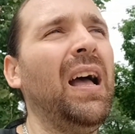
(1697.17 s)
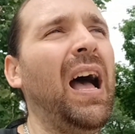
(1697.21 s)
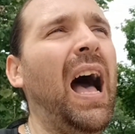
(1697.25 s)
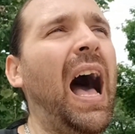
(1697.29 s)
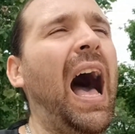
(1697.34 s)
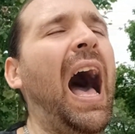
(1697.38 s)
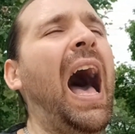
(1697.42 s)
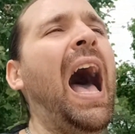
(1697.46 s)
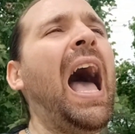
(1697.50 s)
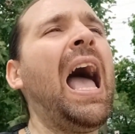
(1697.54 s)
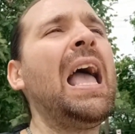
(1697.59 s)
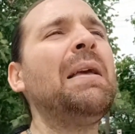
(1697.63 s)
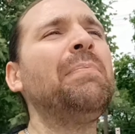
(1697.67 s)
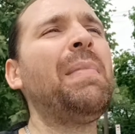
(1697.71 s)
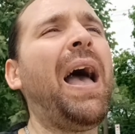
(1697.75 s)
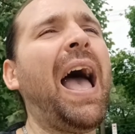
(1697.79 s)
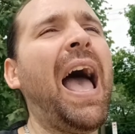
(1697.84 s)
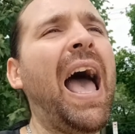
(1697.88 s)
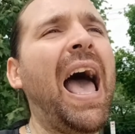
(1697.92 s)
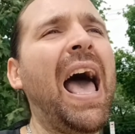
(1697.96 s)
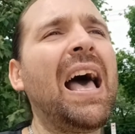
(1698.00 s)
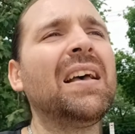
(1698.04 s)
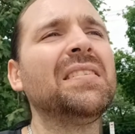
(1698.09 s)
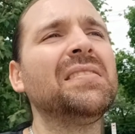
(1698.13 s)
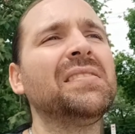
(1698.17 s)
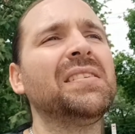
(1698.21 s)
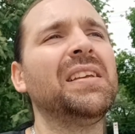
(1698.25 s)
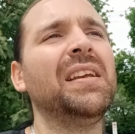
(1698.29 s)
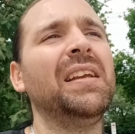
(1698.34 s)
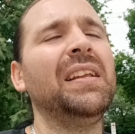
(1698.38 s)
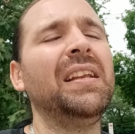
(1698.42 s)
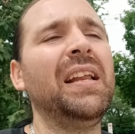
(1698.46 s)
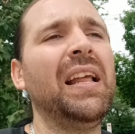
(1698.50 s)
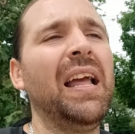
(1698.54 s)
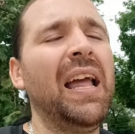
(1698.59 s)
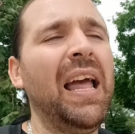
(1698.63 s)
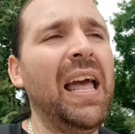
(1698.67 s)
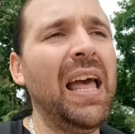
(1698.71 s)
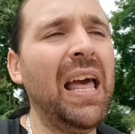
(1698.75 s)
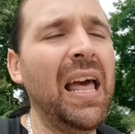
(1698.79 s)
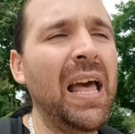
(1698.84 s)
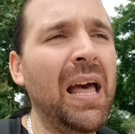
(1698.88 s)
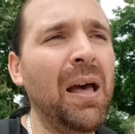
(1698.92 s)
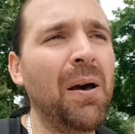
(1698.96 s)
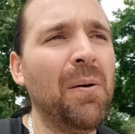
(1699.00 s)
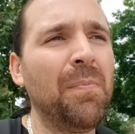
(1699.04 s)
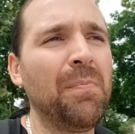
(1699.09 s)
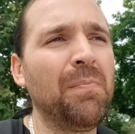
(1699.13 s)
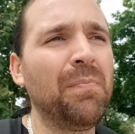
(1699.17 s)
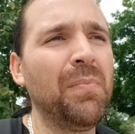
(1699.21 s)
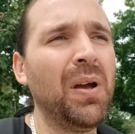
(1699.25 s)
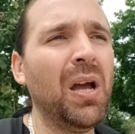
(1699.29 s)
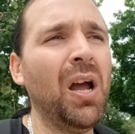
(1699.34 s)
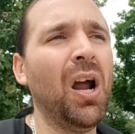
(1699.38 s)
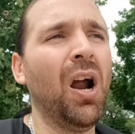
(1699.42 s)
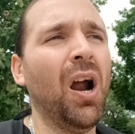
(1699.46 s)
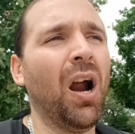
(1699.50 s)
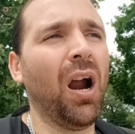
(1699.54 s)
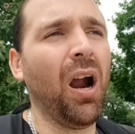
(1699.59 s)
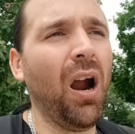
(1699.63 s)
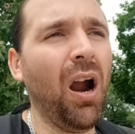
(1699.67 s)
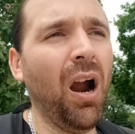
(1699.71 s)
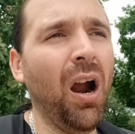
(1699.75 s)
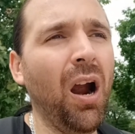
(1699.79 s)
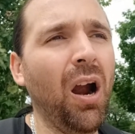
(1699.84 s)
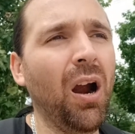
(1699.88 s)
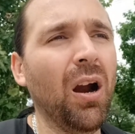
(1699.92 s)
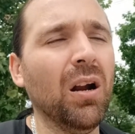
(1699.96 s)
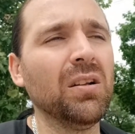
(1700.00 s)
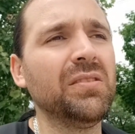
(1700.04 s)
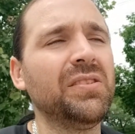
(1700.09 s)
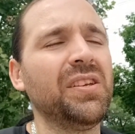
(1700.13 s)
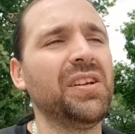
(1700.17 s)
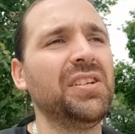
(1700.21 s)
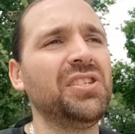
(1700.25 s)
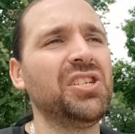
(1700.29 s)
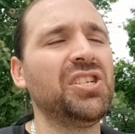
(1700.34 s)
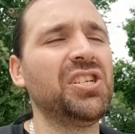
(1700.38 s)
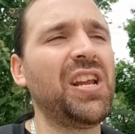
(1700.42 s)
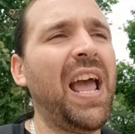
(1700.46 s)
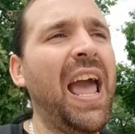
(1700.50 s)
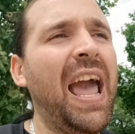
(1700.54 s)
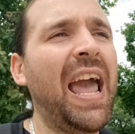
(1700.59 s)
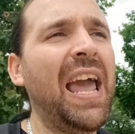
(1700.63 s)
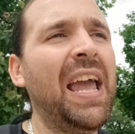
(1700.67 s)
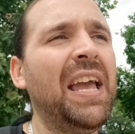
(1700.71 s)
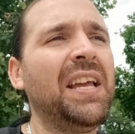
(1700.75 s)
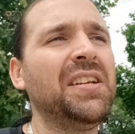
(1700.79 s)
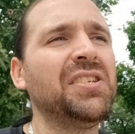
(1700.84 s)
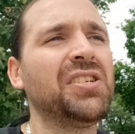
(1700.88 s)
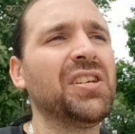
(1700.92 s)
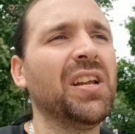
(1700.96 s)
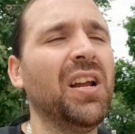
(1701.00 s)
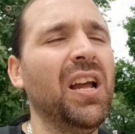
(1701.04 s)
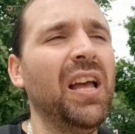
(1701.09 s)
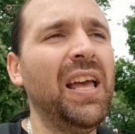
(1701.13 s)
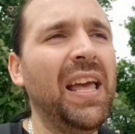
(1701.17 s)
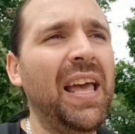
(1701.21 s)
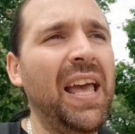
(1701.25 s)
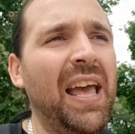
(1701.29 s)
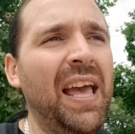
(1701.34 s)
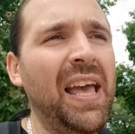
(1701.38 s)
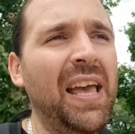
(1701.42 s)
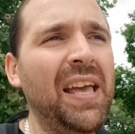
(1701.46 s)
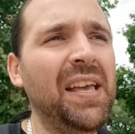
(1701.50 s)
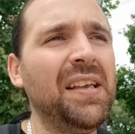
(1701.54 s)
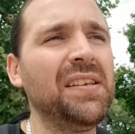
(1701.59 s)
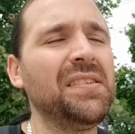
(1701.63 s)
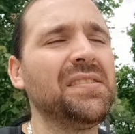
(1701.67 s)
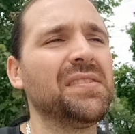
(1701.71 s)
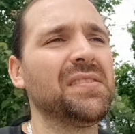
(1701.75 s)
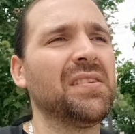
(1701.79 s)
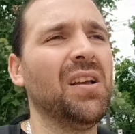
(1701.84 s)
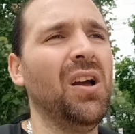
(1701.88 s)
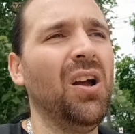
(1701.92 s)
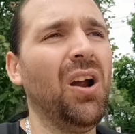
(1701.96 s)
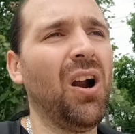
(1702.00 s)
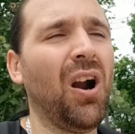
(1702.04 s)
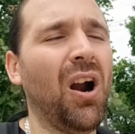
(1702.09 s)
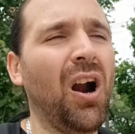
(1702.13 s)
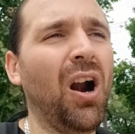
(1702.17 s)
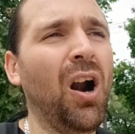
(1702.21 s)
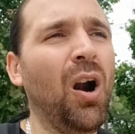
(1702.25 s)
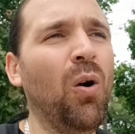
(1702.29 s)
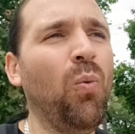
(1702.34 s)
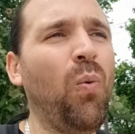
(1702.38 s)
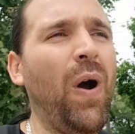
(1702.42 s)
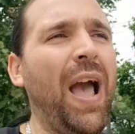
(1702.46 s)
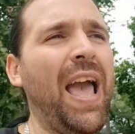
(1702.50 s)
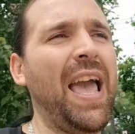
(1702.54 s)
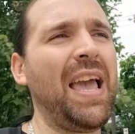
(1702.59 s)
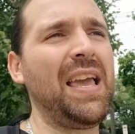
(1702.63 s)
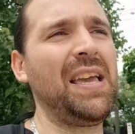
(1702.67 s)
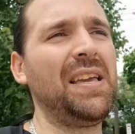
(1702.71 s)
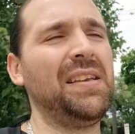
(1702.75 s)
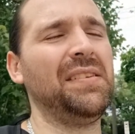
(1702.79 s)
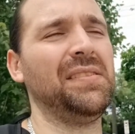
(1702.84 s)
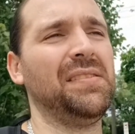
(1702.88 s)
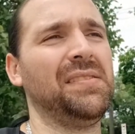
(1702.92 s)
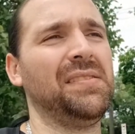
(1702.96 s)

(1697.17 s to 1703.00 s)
I'm asking him, her, to change his, her ways.